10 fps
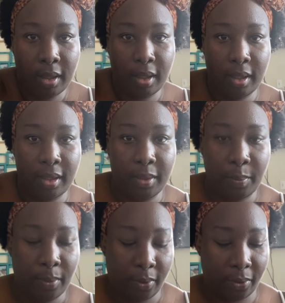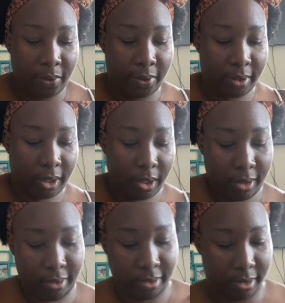Good morning.
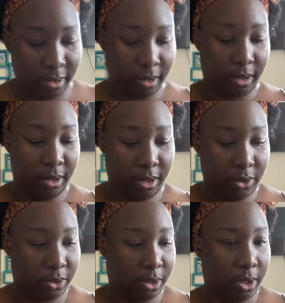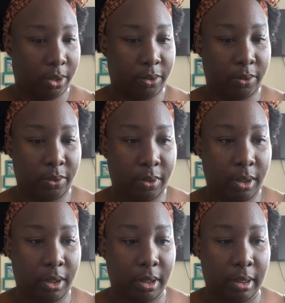So,
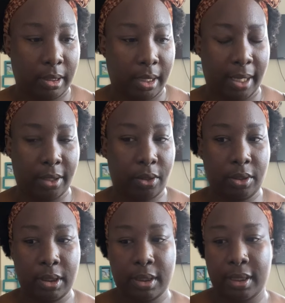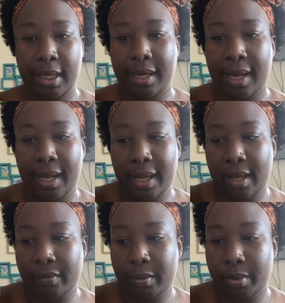I noticed that I
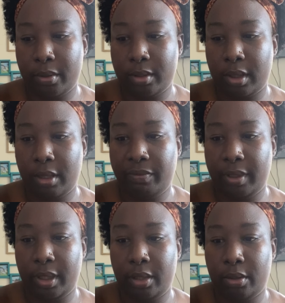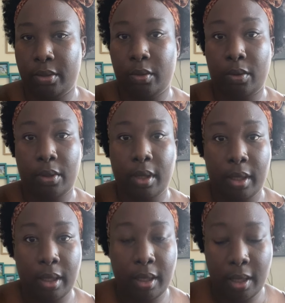haven't posted a video
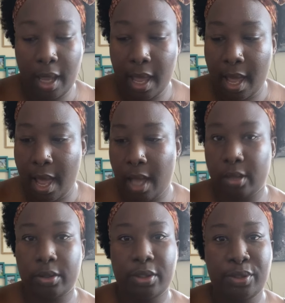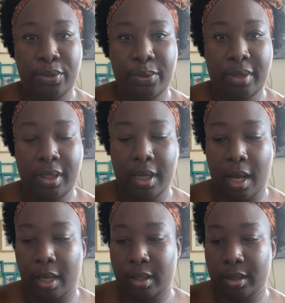on how to do the
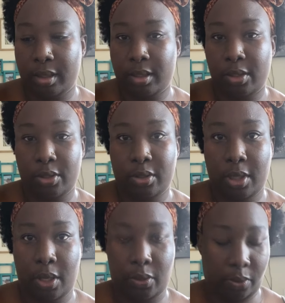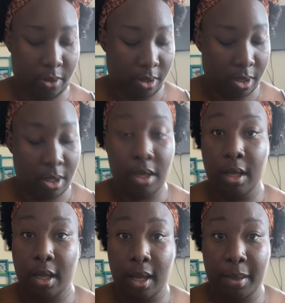dots. So,
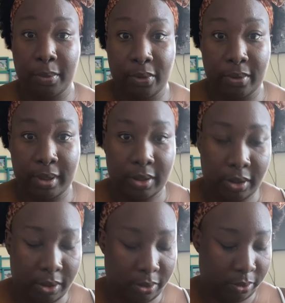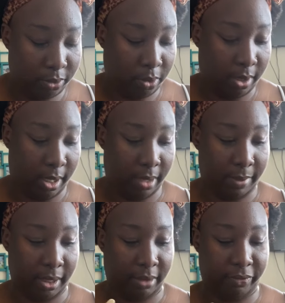I'm going to go ahead and
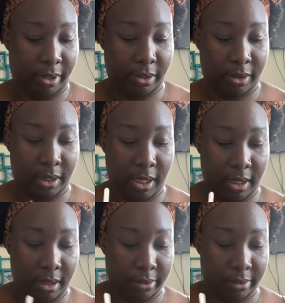make the video today.